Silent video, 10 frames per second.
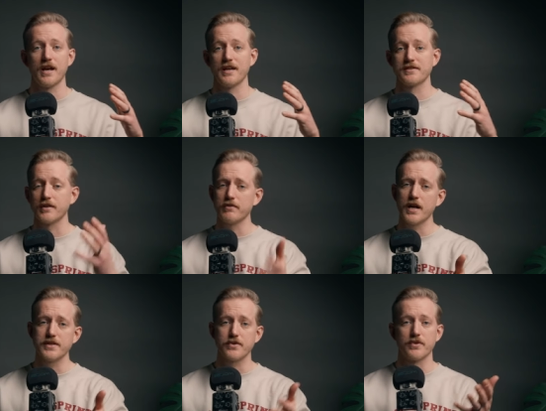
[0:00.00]
a
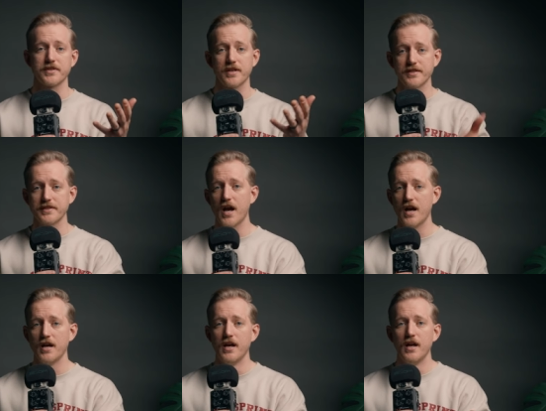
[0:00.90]
sunrise or a
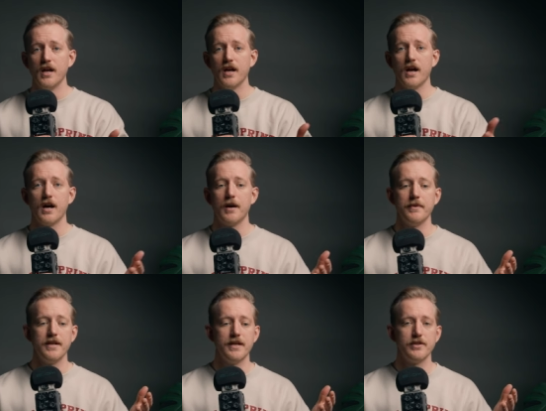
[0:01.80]
sunset um,
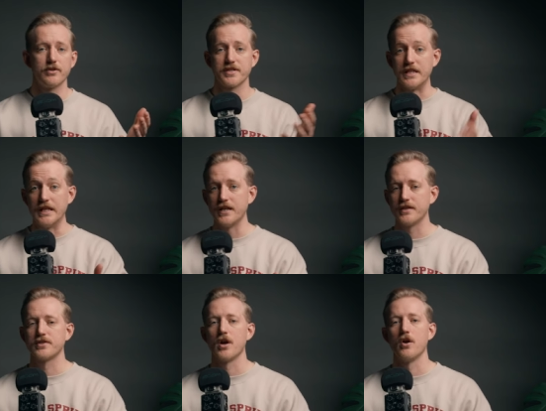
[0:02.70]
in your scene.
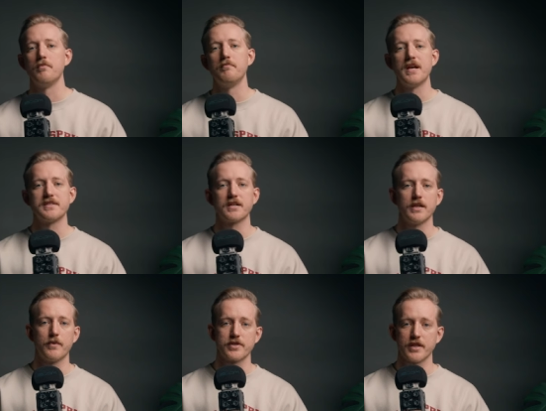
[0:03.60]
So
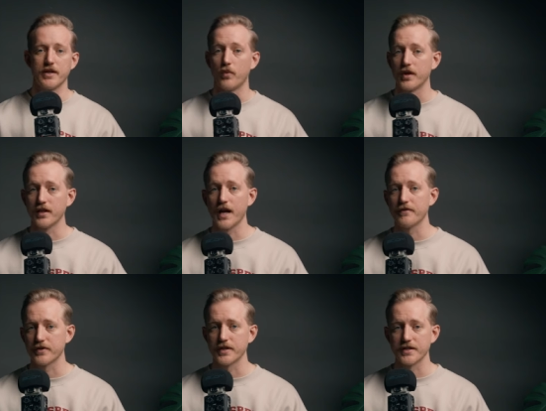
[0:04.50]
basically we're just gonna need one light
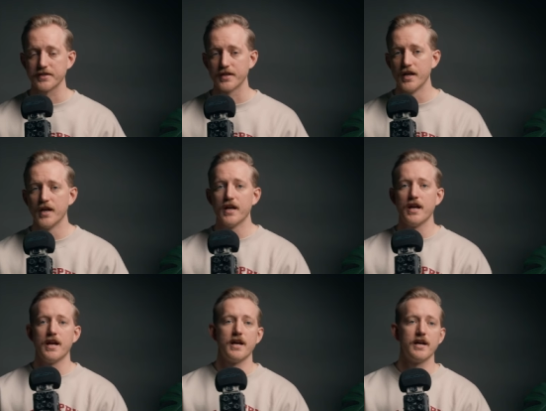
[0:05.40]
for this
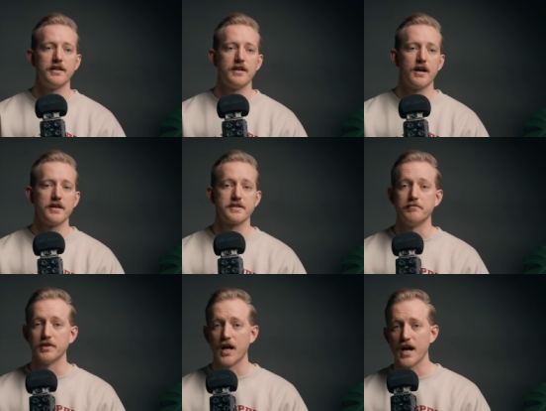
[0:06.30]
and uh, some
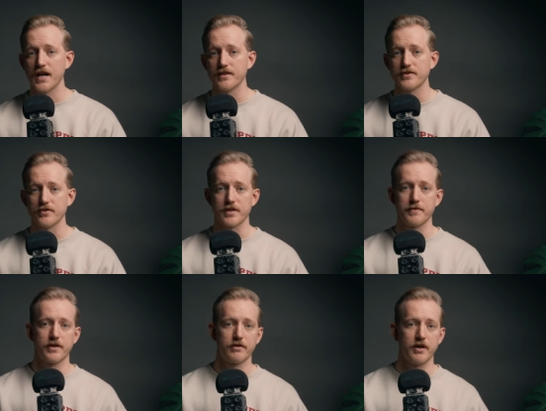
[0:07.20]
blinds or
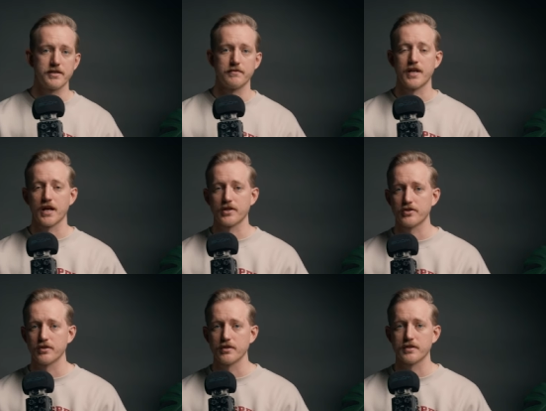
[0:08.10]
something to create some
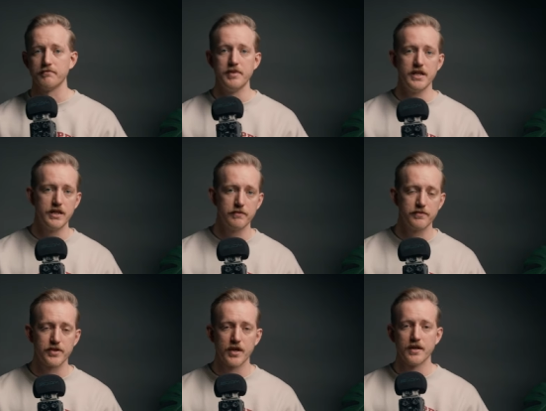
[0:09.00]
texture, some
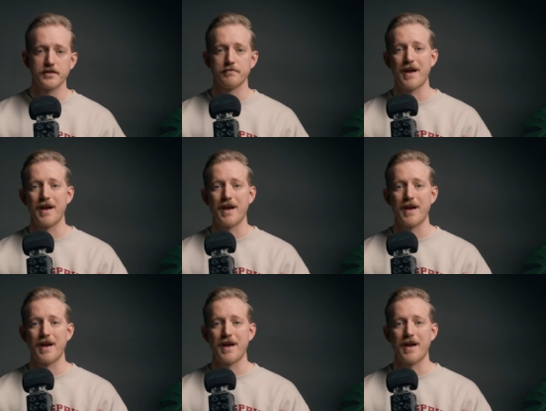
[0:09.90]
beams, some